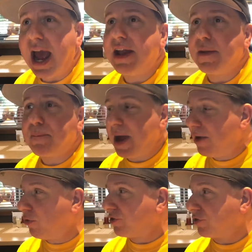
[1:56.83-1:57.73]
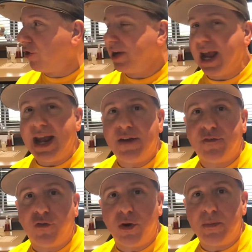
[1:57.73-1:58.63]
And the payroll is only
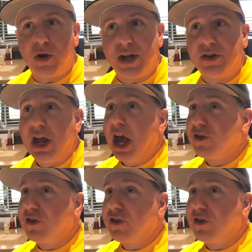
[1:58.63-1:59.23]
$84 million.